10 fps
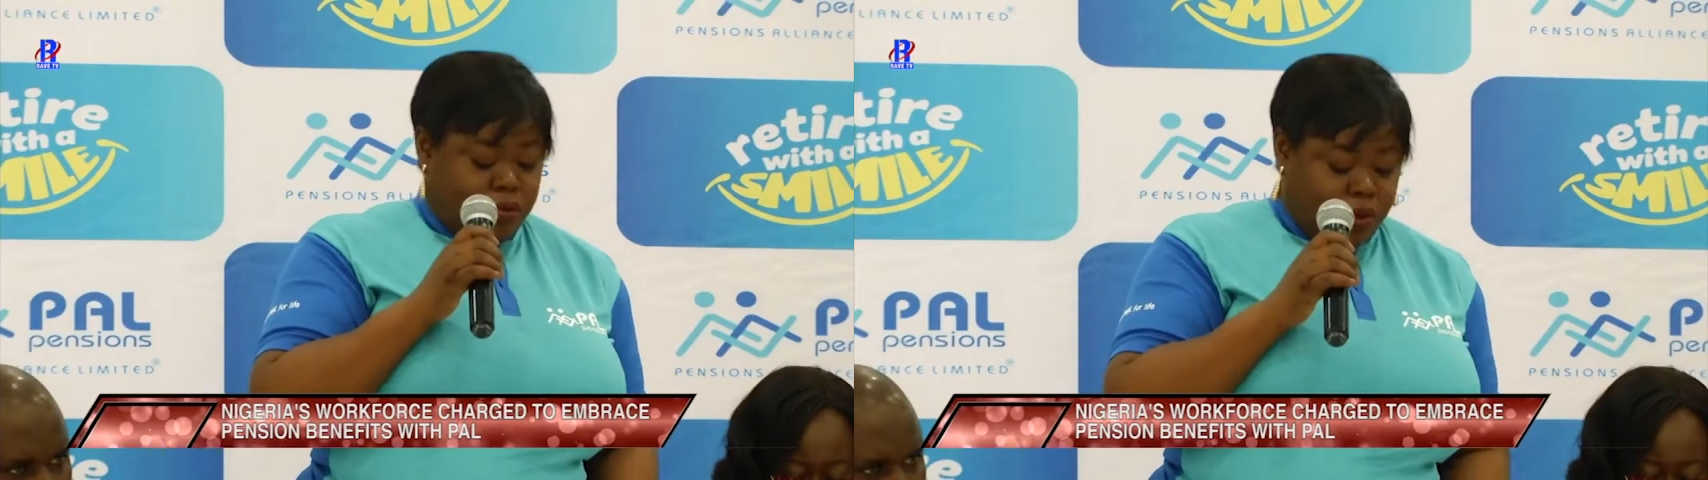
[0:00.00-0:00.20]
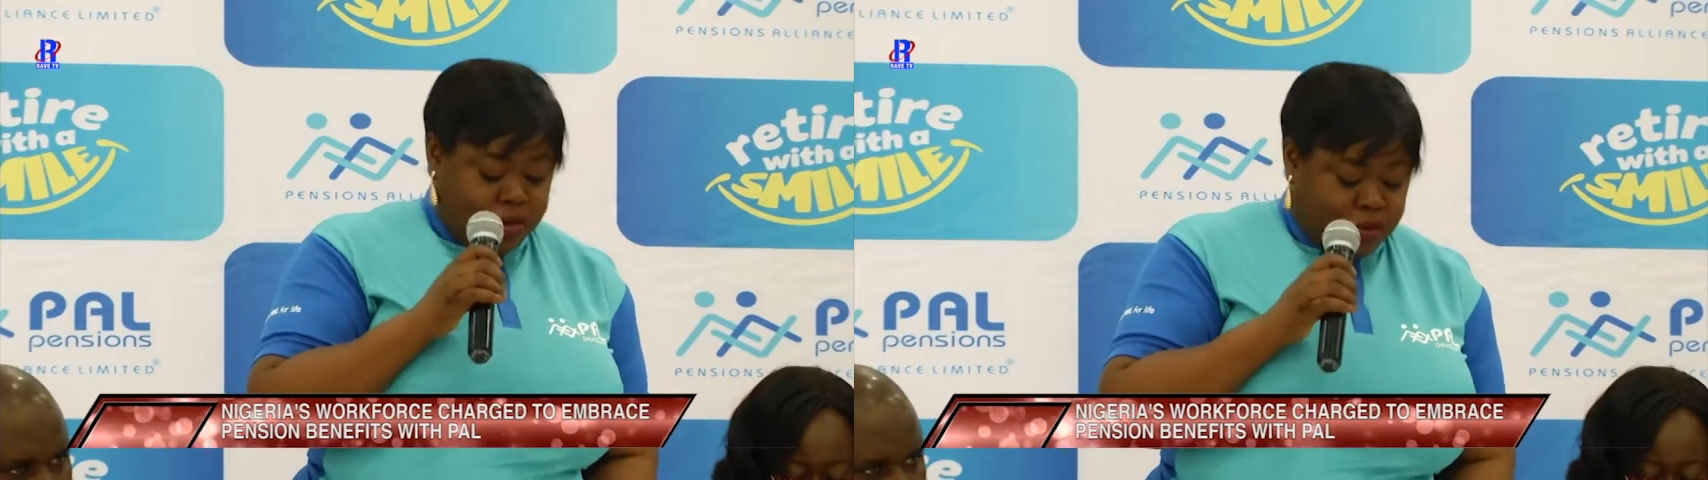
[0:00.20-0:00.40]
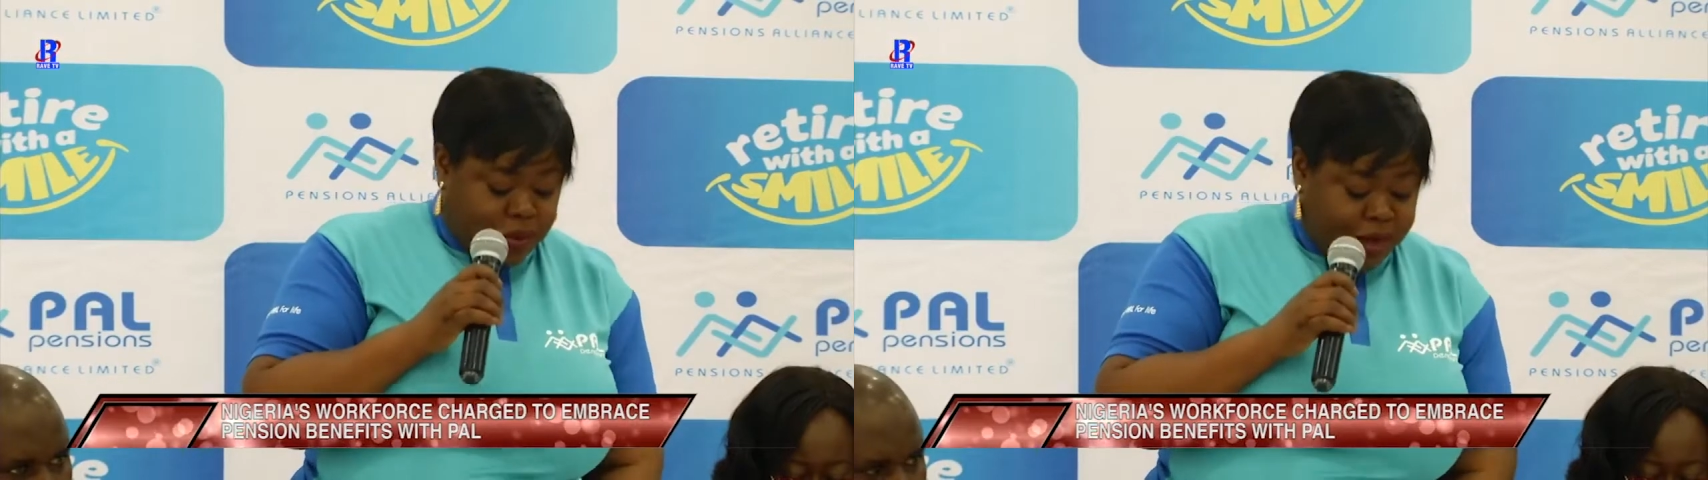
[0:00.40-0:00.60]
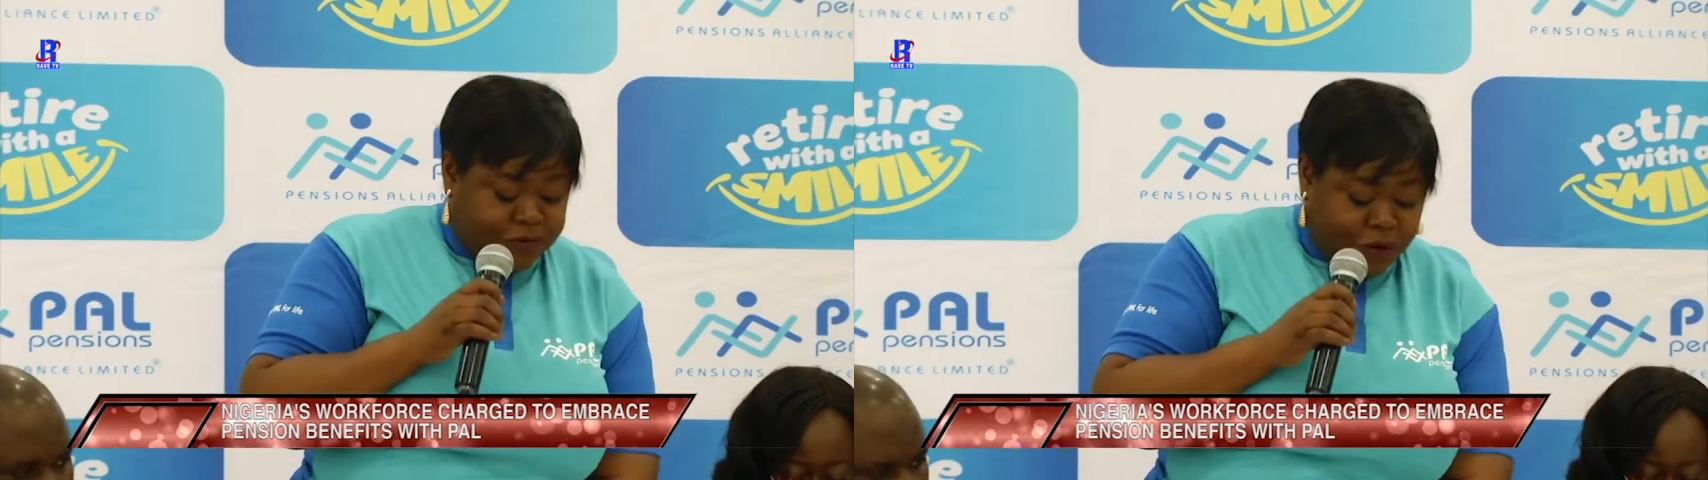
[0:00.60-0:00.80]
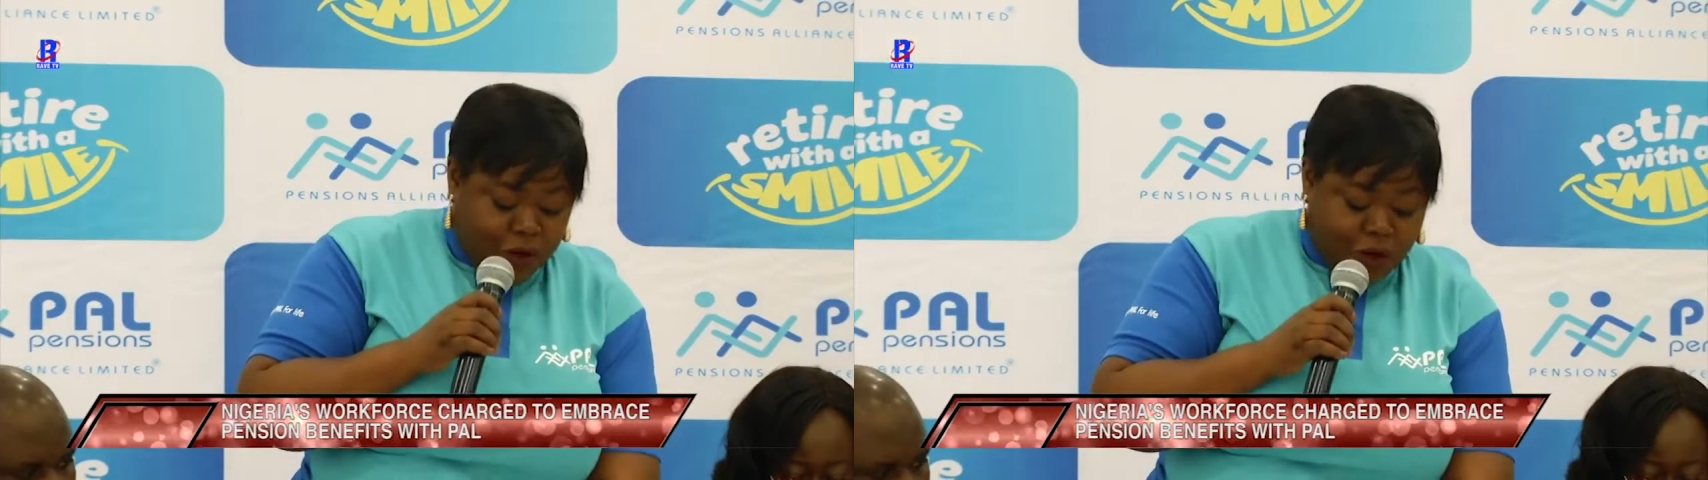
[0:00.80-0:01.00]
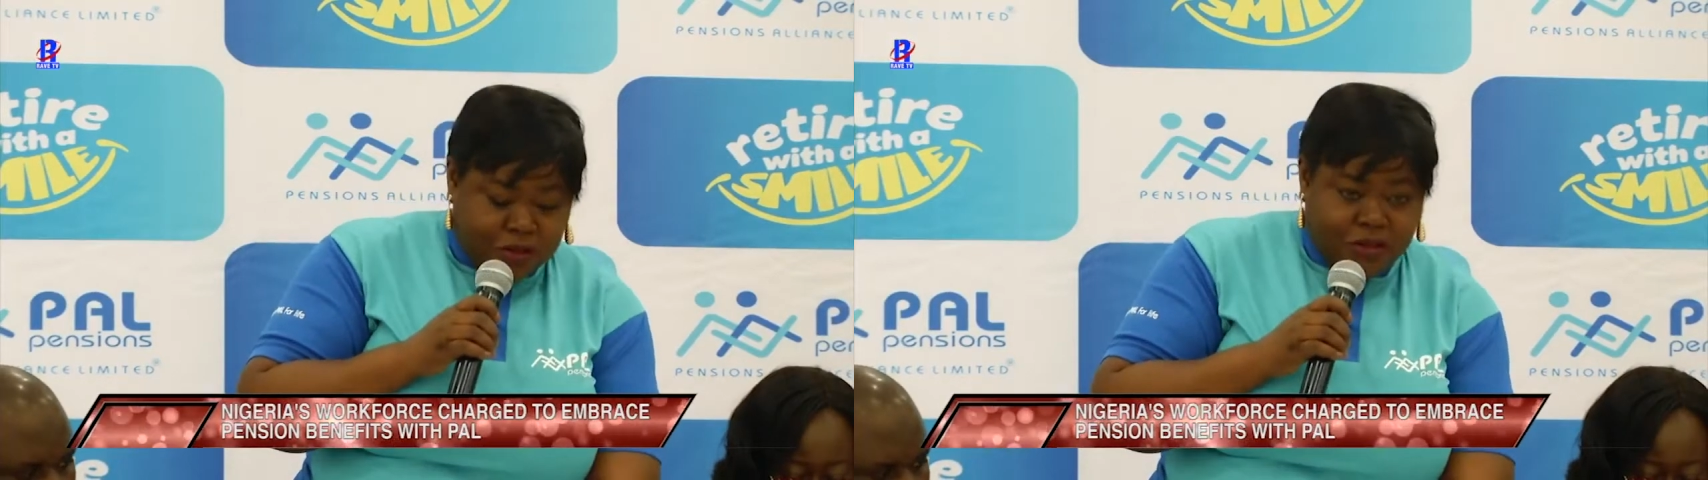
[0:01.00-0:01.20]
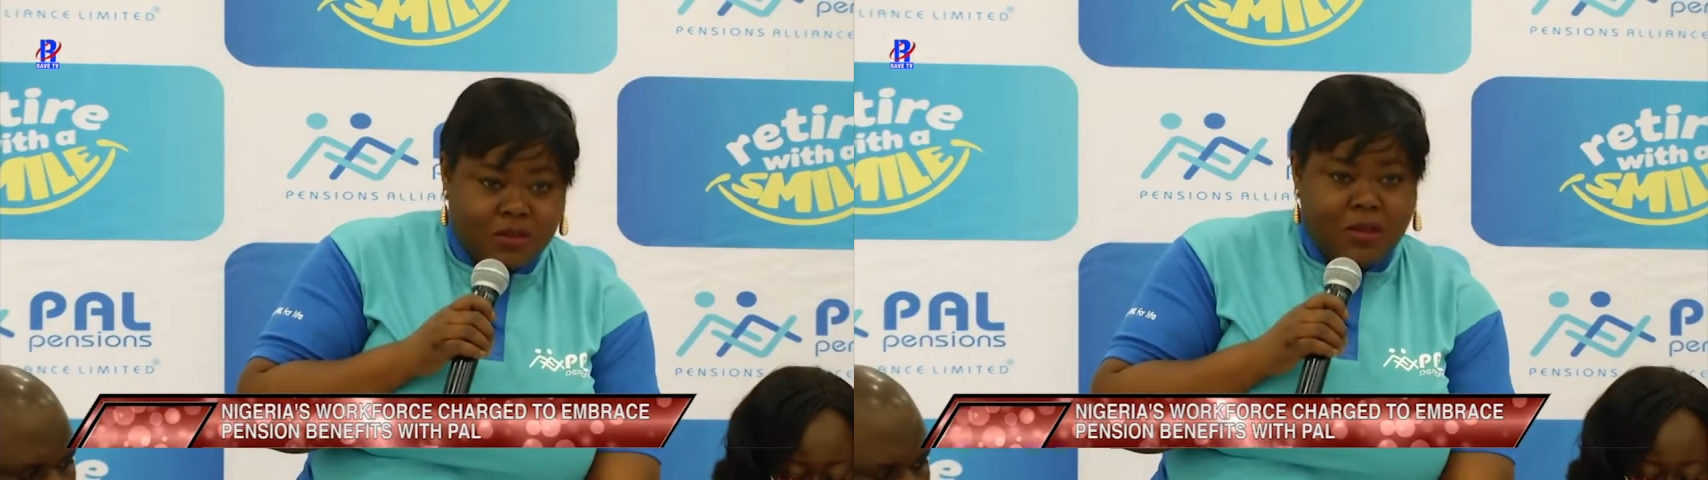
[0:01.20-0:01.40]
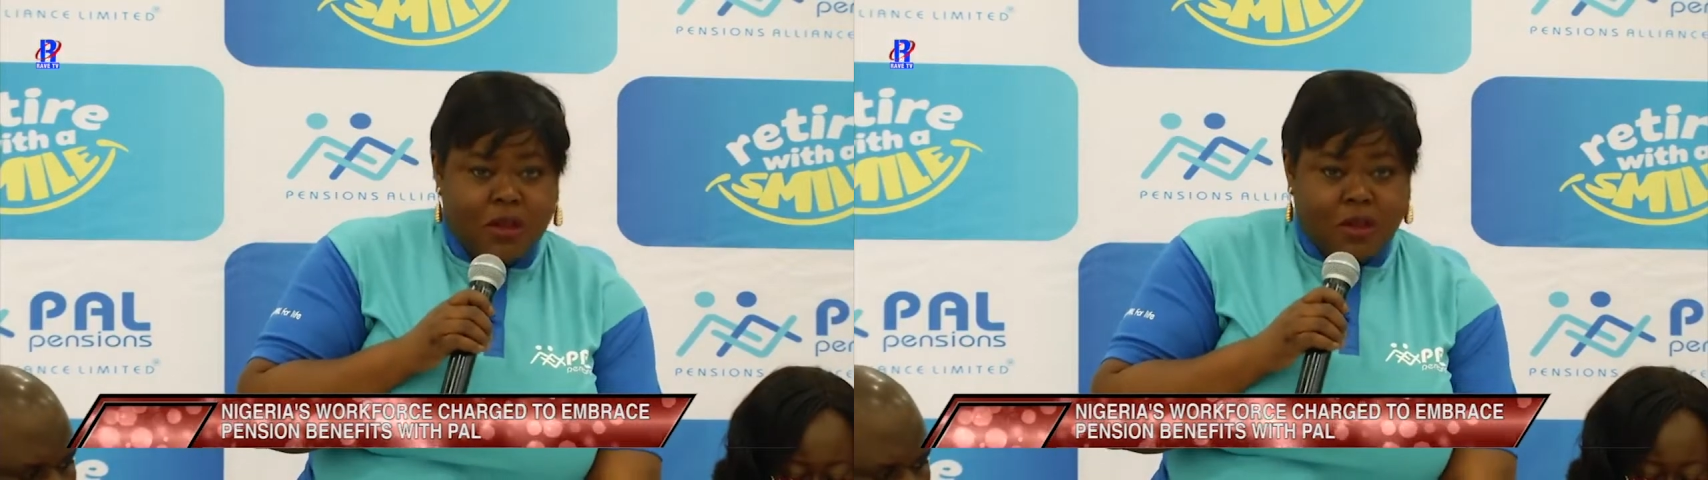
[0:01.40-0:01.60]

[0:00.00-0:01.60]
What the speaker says: what we are focused